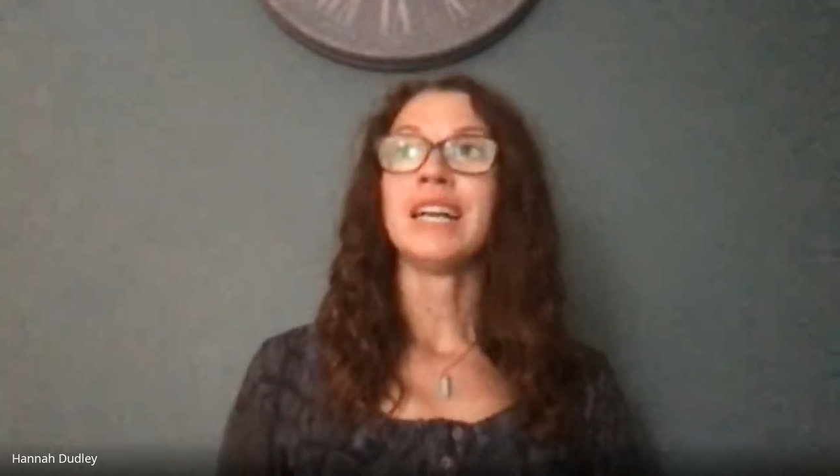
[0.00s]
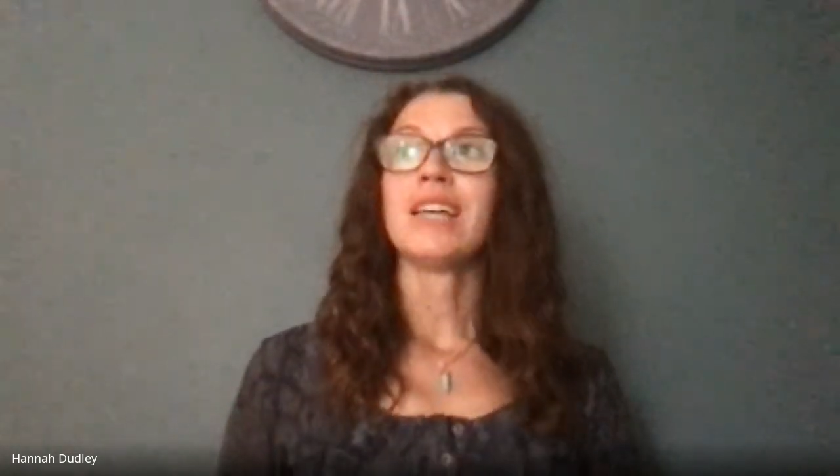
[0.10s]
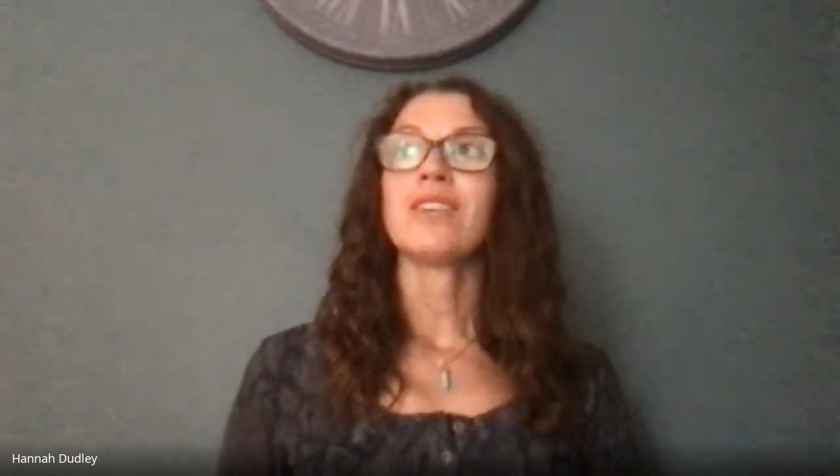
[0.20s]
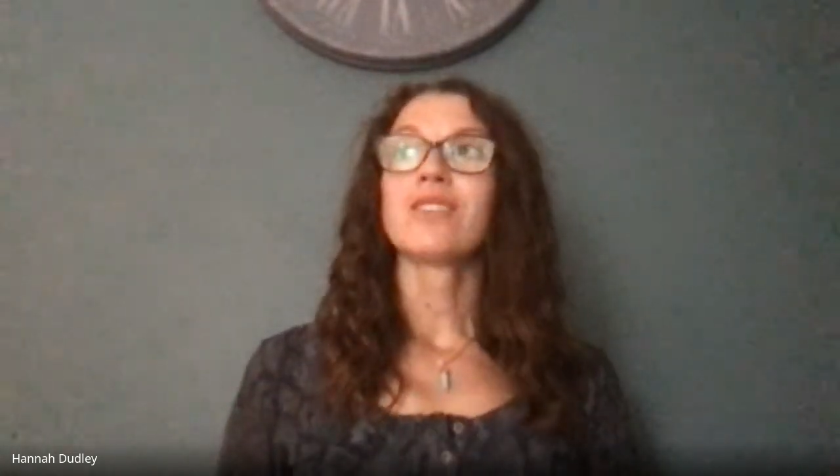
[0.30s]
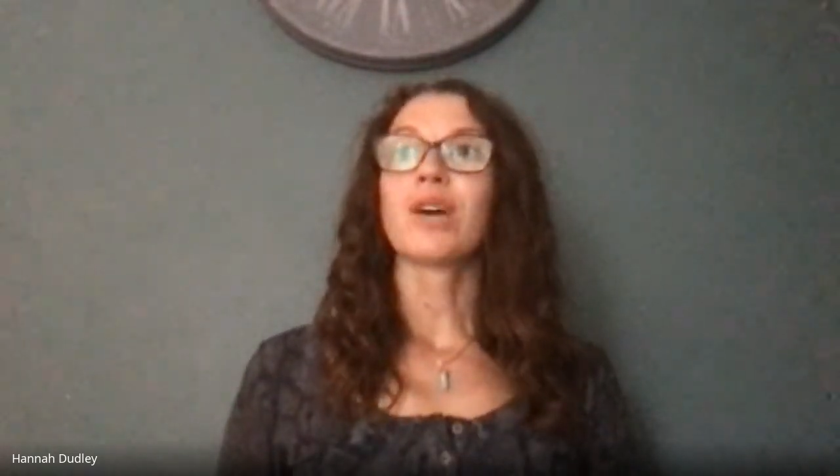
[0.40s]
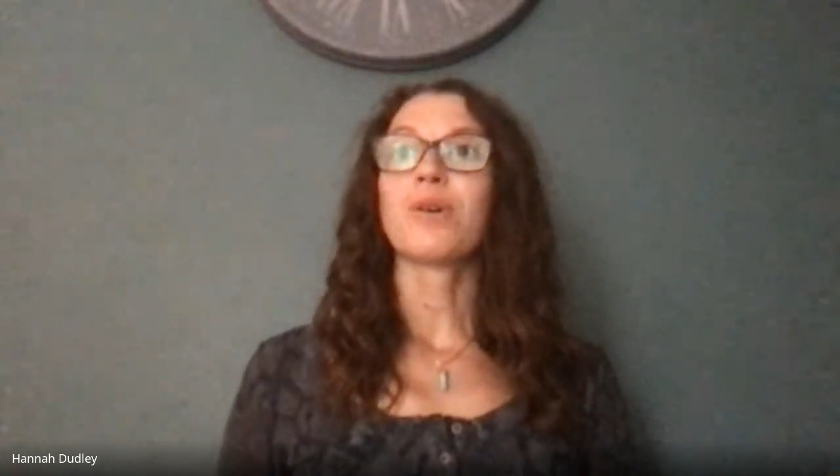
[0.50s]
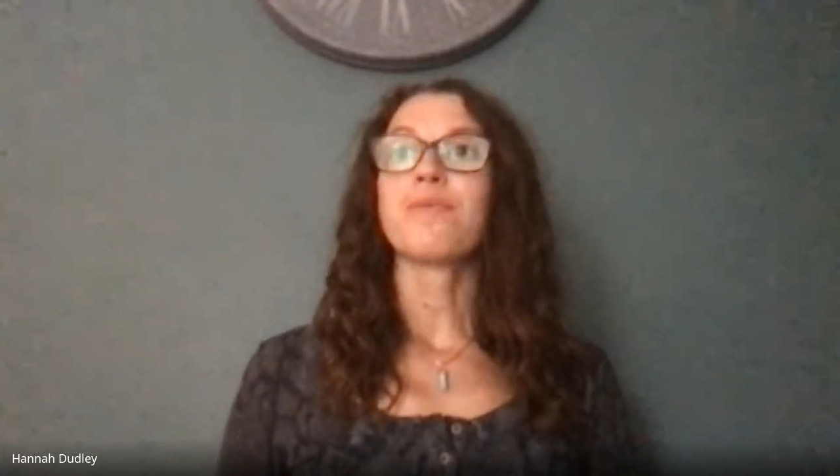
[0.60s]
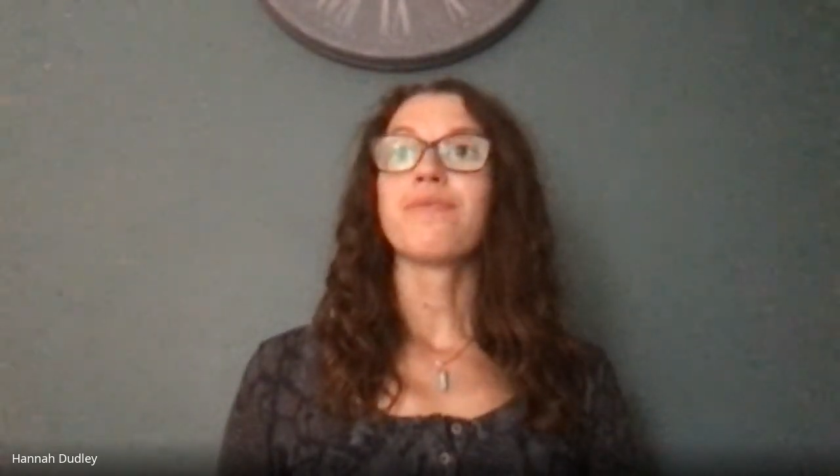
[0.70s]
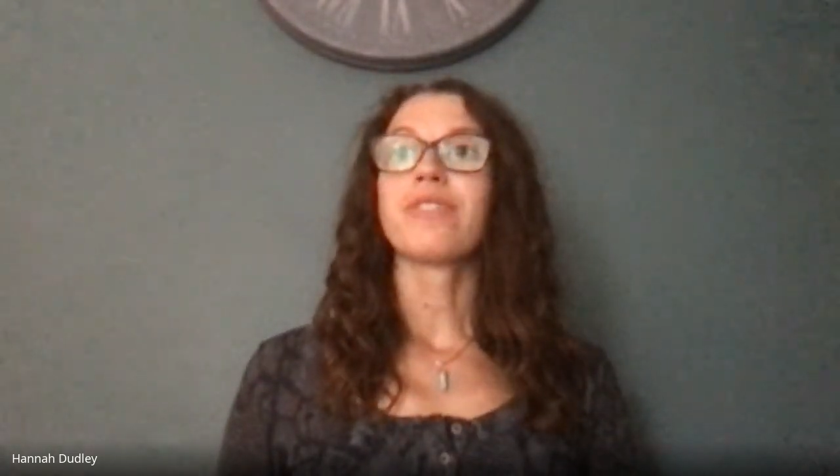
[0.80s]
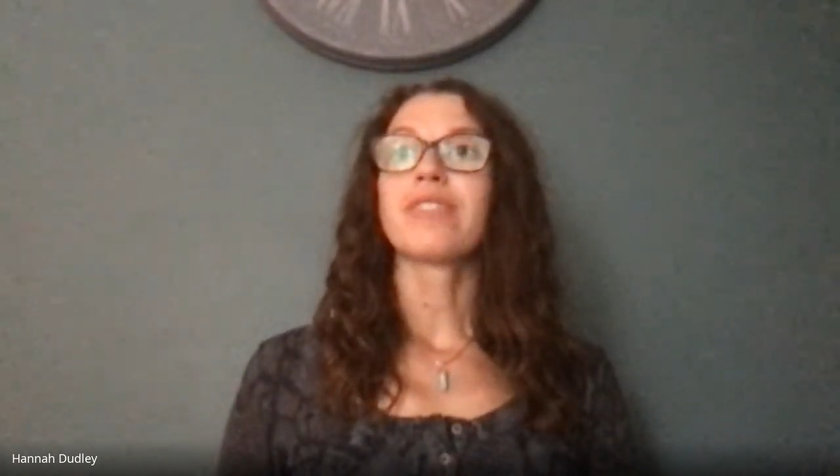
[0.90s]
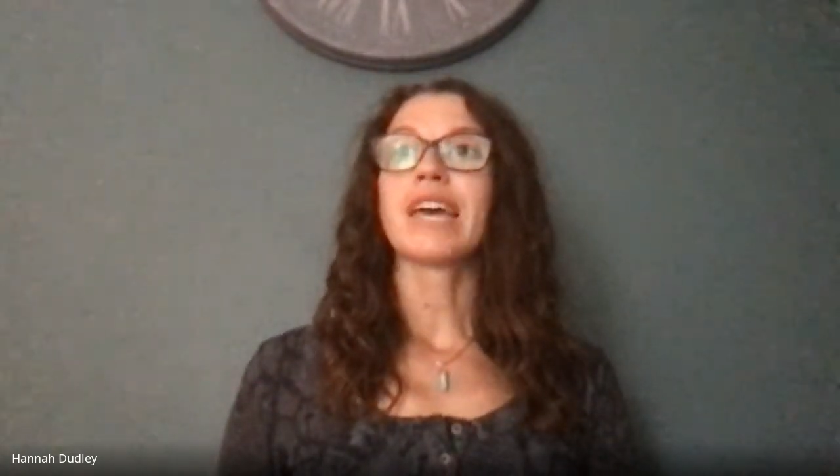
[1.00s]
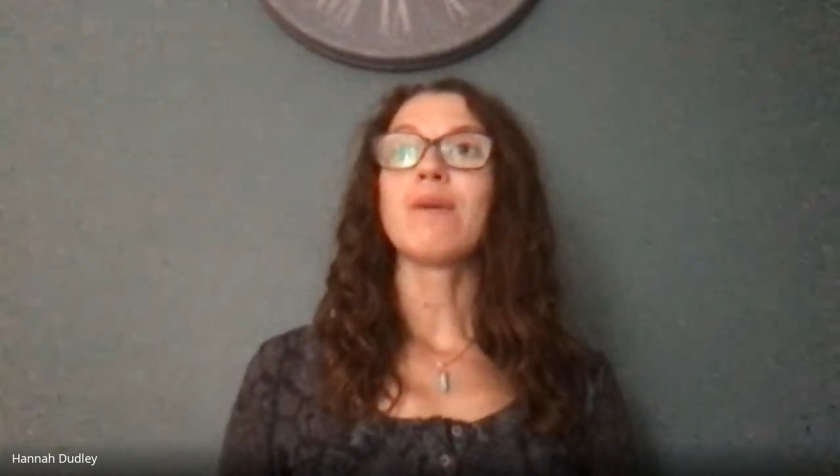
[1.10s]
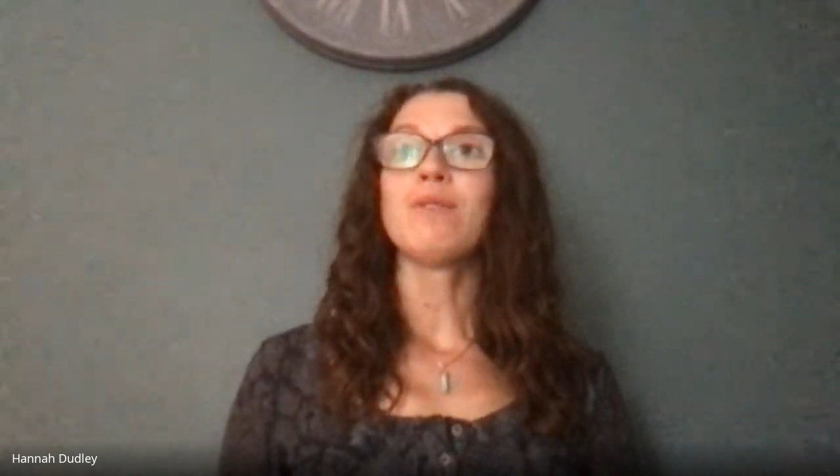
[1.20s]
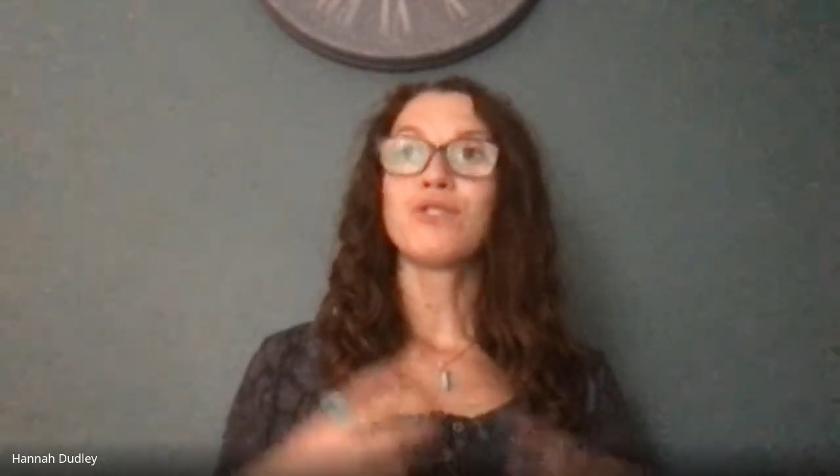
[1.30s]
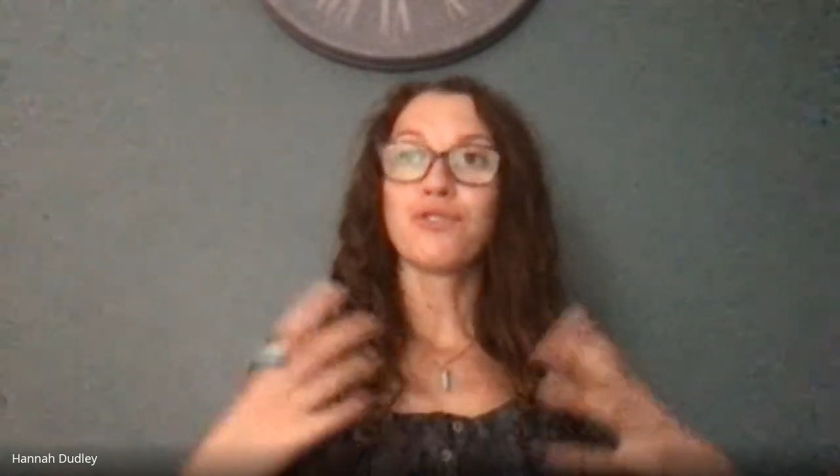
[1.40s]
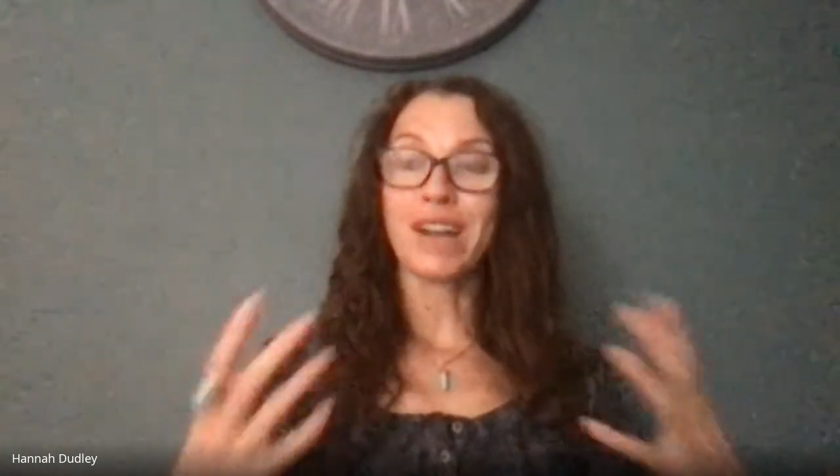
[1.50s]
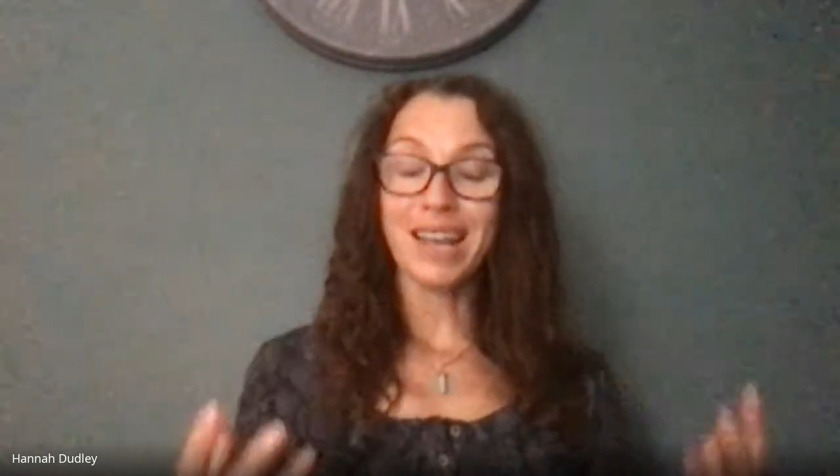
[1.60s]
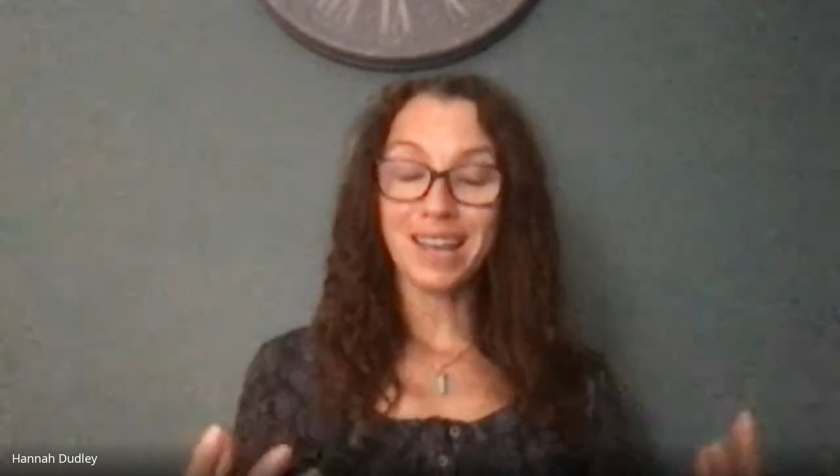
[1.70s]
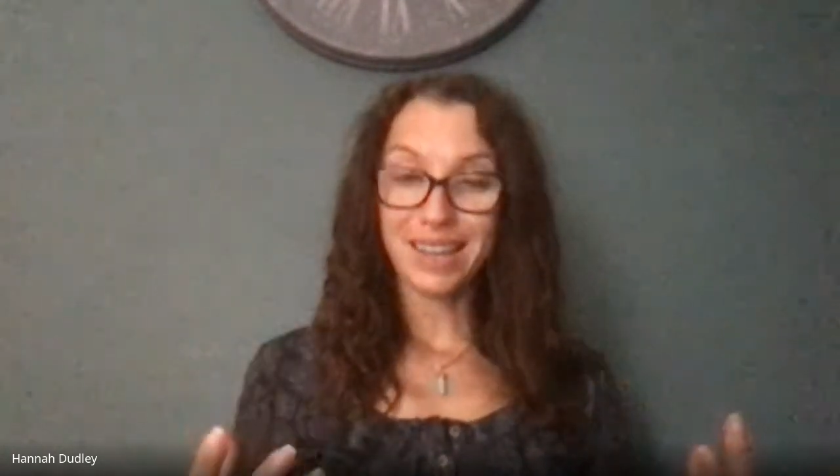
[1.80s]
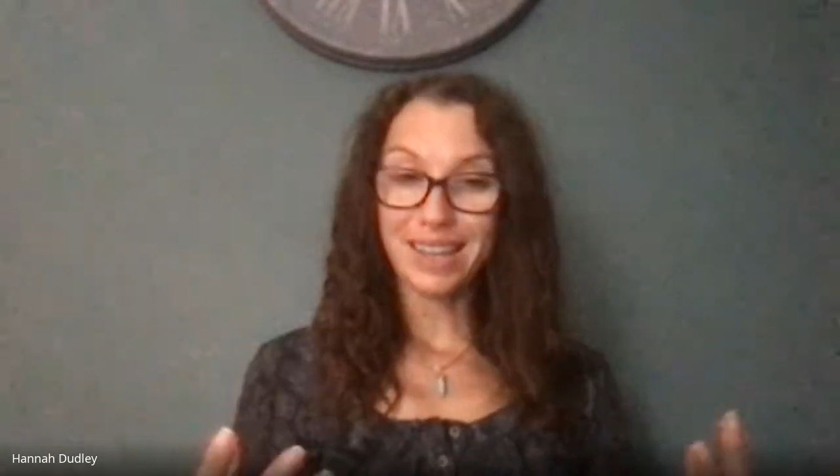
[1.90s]
So they would
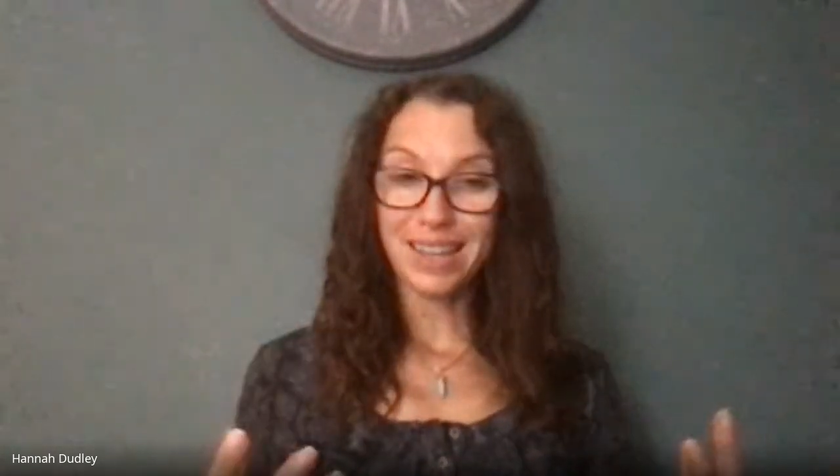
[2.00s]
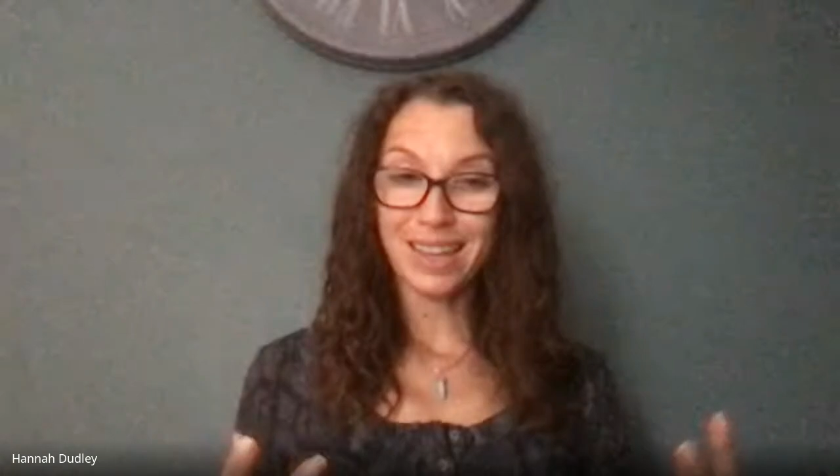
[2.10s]
drink